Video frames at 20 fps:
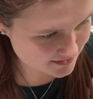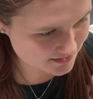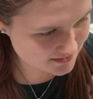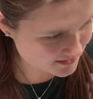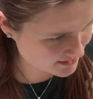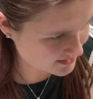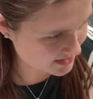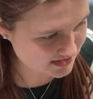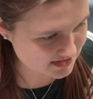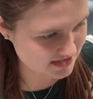
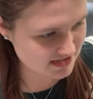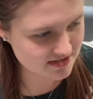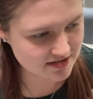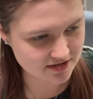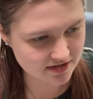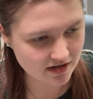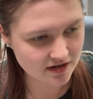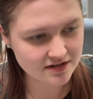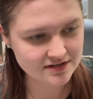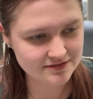touching the
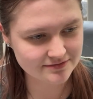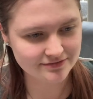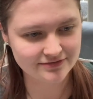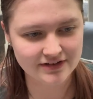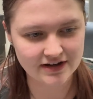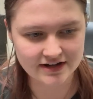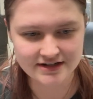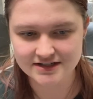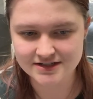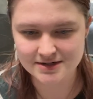garden
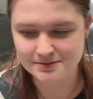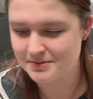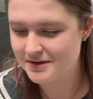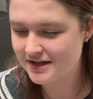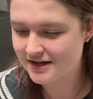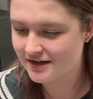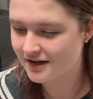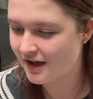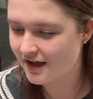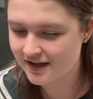furniture,
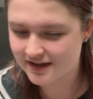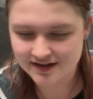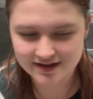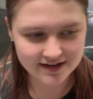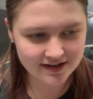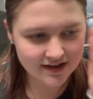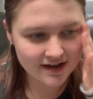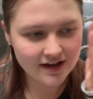being like,